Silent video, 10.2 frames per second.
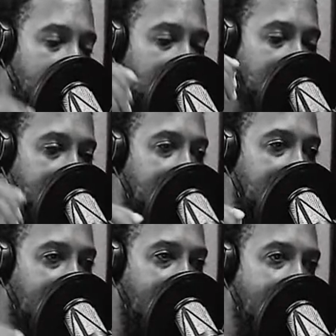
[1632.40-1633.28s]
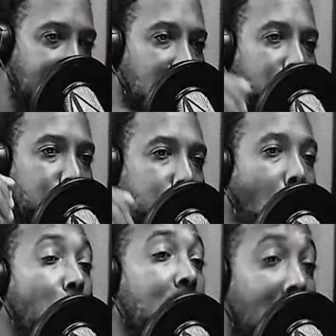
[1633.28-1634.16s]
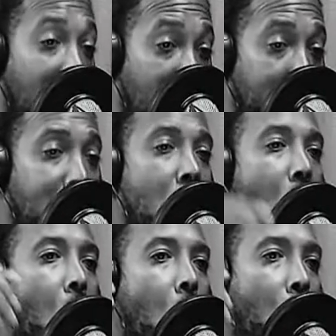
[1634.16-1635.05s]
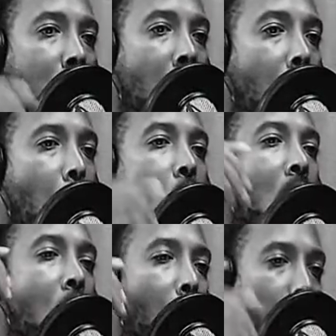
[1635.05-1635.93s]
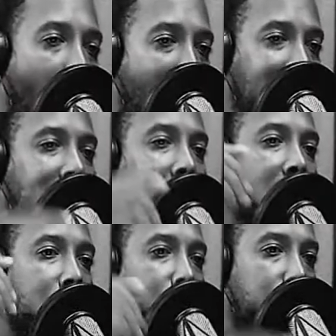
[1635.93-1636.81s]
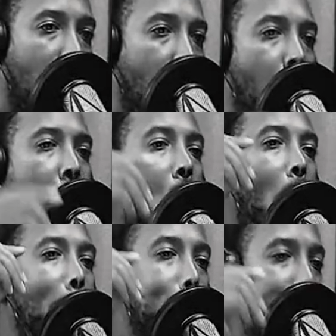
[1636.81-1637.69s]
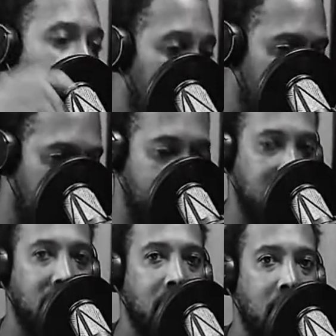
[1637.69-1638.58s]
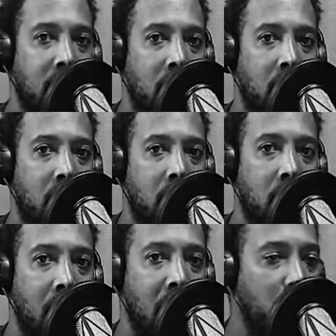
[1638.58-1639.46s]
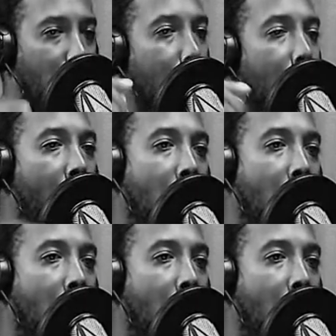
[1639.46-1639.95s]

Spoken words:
that has Showtime, go watch the show Billions. It's with Paul